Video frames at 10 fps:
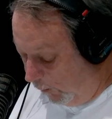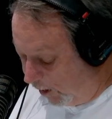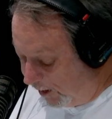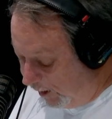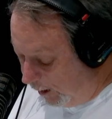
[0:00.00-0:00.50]
What
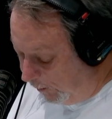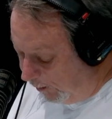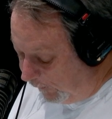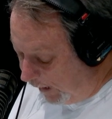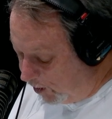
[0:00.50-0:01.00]
does the
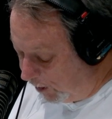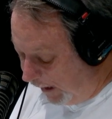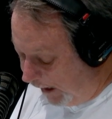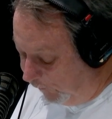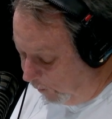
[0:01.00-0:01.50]
abbreviation
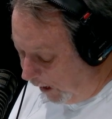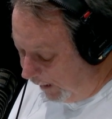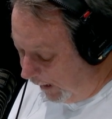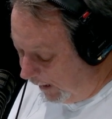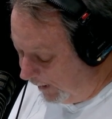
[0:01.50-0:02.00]

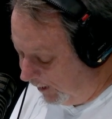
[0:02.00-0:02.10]
FYI